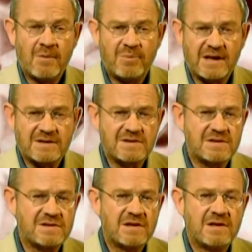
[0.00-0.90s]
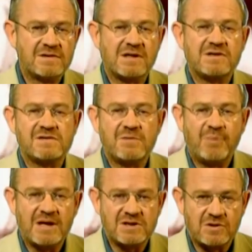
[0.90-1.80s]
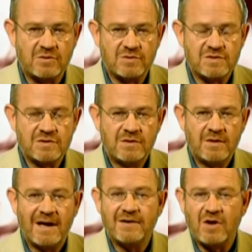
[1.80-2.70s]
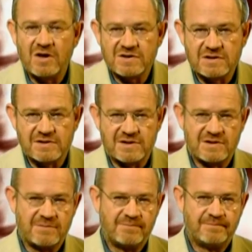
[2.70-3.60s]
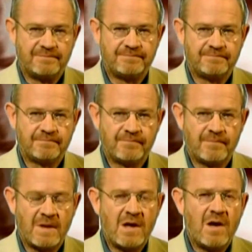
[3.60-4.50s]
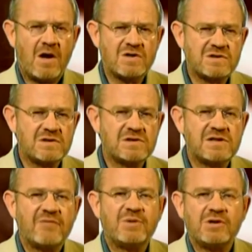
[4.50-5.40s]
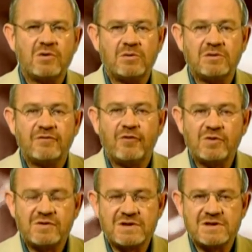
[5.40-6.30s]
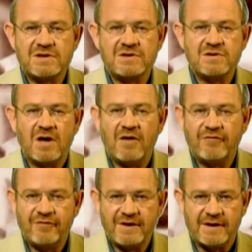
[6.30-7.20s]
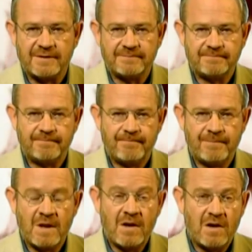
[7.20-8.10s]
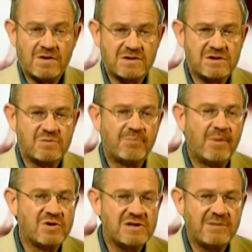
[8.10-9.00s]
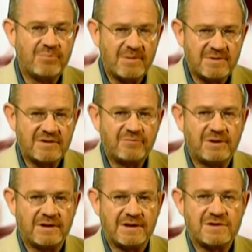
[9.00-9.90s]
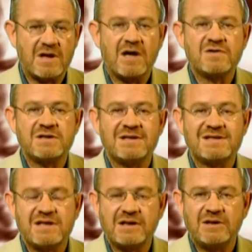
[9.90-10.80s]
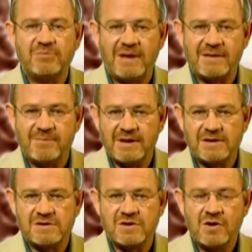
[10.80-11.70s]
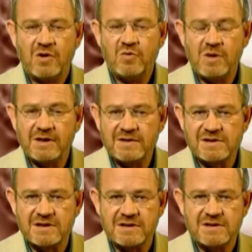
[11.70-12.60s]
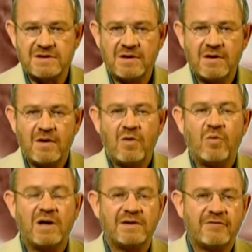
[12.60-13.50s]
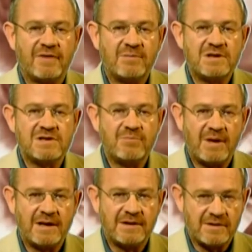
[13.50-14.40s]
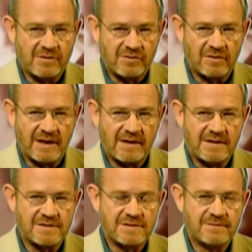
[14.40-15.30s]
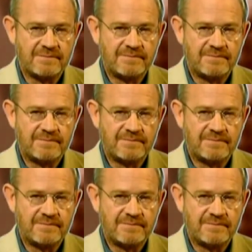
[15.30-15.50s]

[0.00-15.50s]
Practices such as the pass laws and the hostel system. Hostels have been called fortresses of fear. Hostels with mostly primitive buildings housing single black males who work in the cities while their families remained in the rural areas.